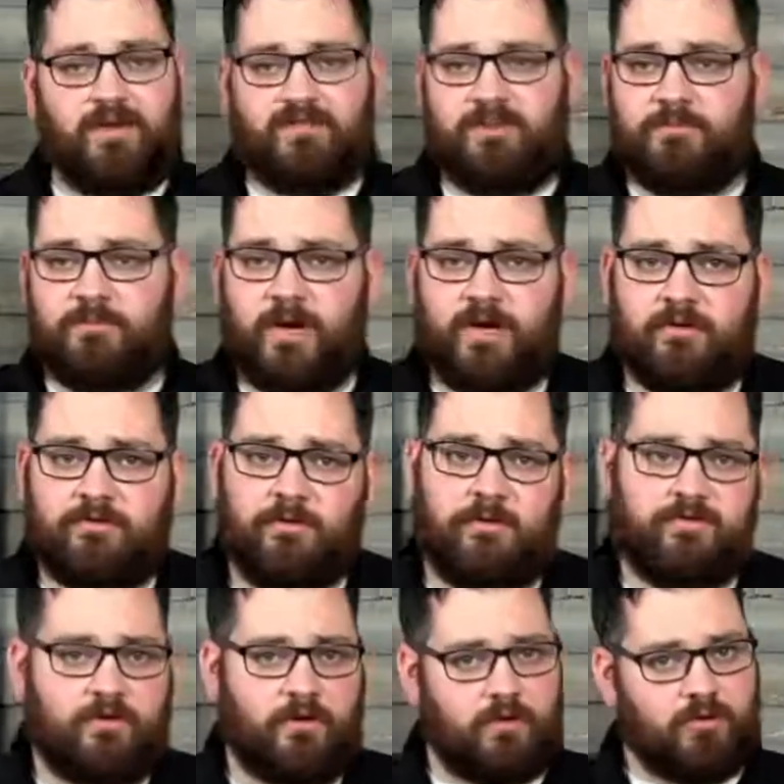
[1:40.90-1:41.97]
these
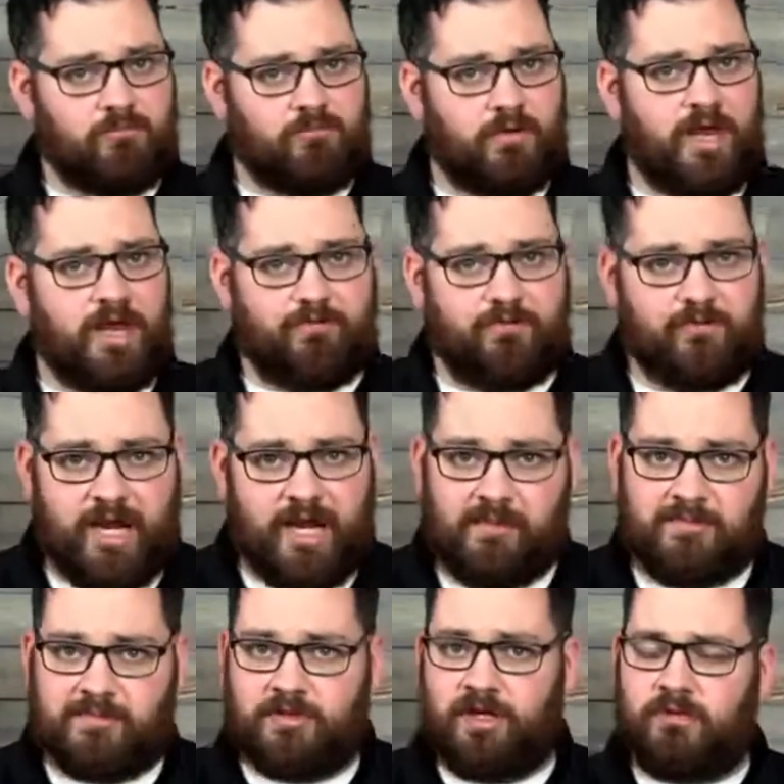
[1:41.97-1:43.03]
microphones are great for
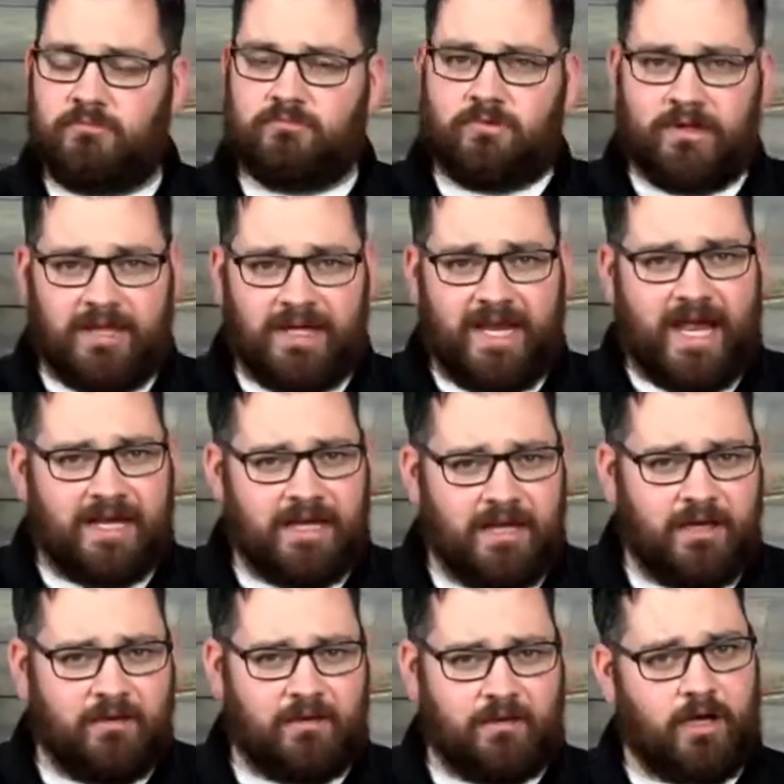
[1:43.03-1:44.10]
capturing really
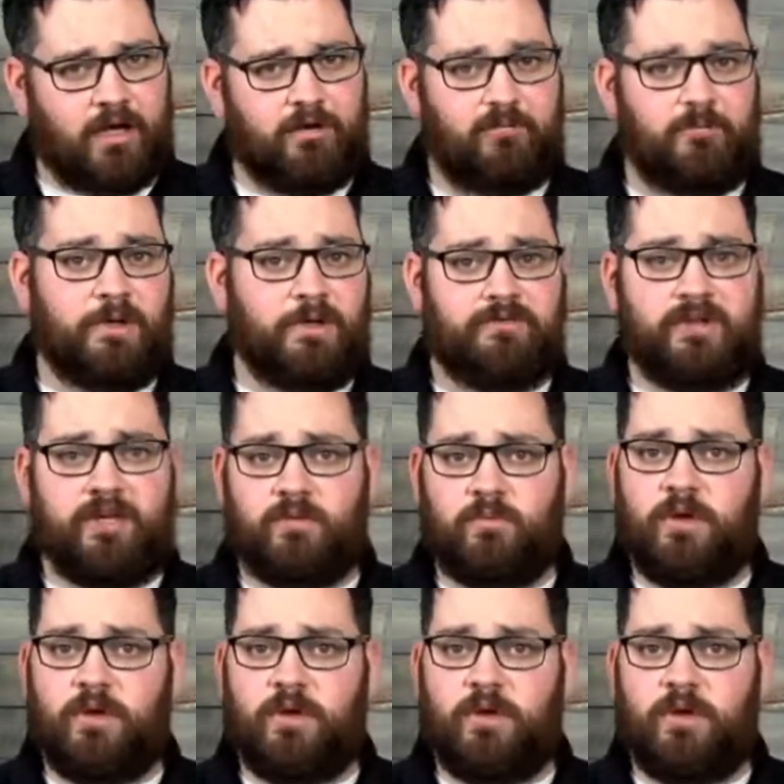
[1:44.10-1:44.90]
any kind of music,